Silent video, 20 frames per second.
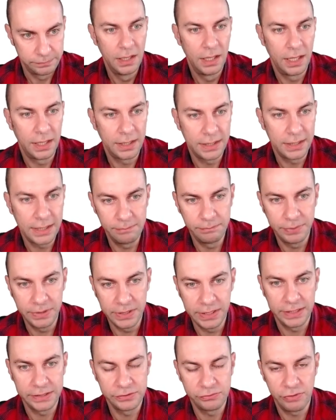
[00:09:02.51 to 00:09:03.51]
A company
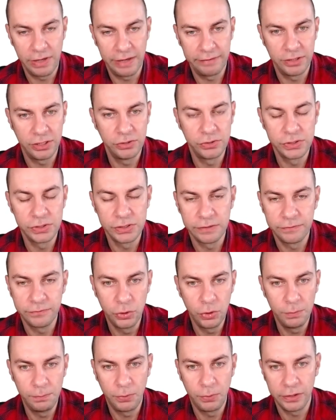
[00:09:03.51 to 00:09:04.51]
has revenues of
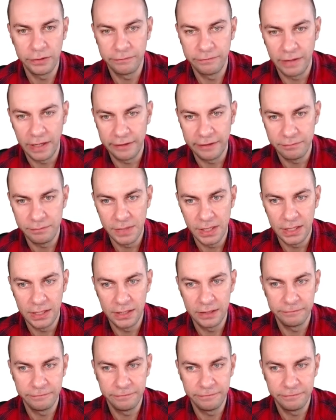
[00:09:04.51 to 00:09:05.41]
2.5 million,